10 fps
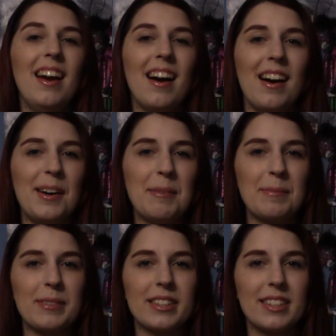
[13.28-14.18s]

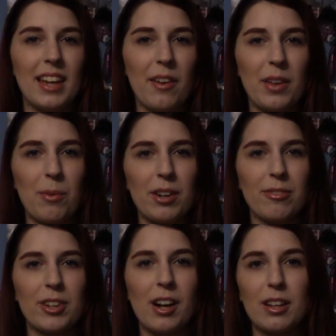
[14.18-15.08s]
to see how they work
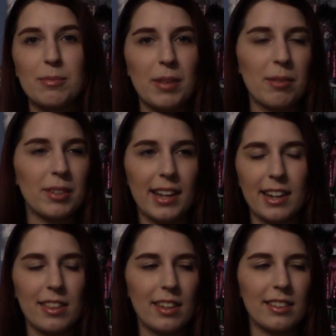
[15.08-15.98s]
for cosplay
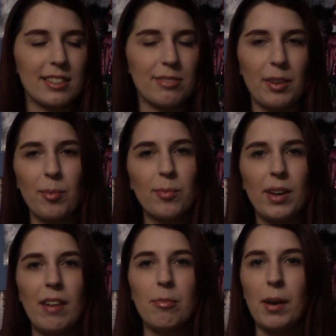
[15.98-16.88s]
related things, if I
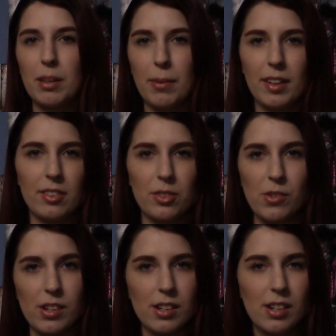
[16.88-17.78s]
have body paint
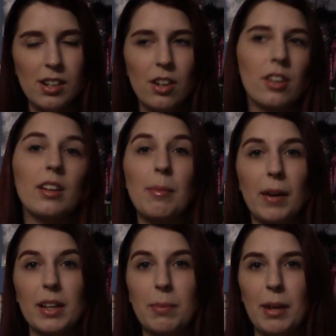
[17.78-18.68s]
or not
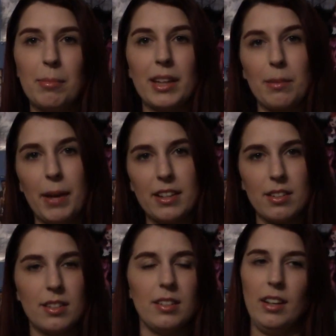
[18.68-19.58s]
body paint, but like a painted
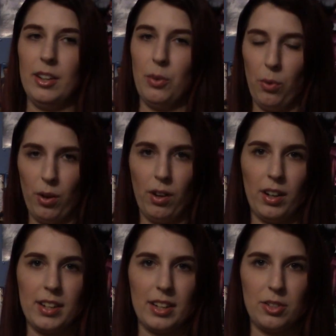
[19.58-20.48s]
design or a
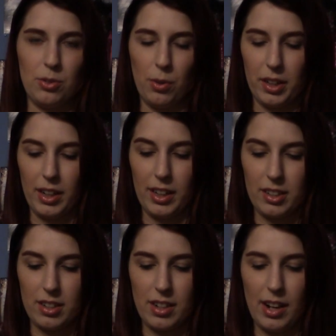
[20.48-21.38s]
tattoo on a
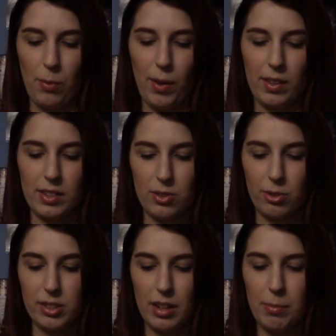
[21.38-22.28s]
character, how well this
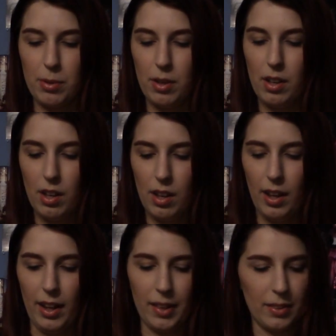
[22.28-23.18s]
holds up.
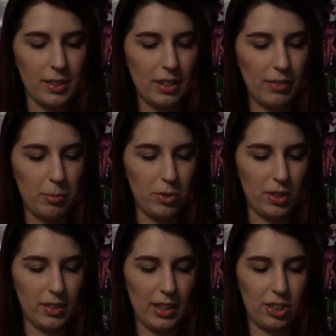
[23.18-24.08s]
And the stuff I'm using
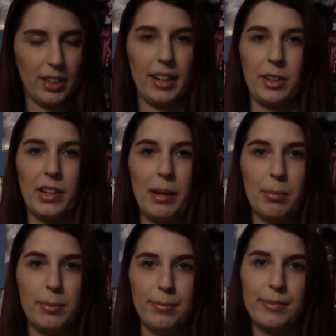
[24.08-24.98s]
is actually kind of crap,
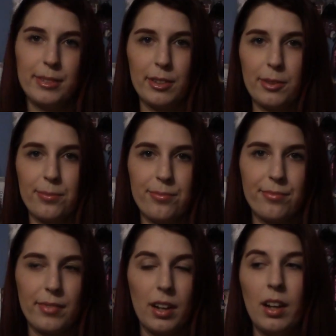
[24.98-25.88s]
so
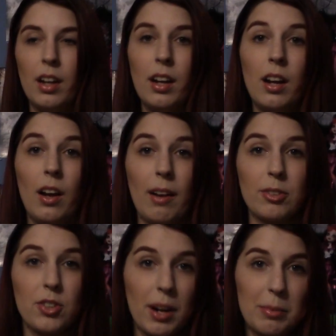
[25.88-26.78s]
I'll have to
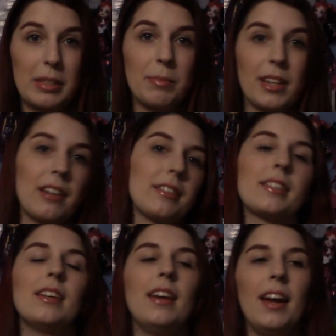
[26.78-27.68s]
try it with something else.
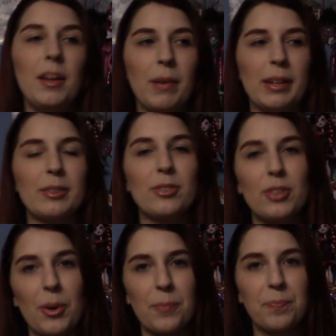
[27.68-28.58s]
Anyway, so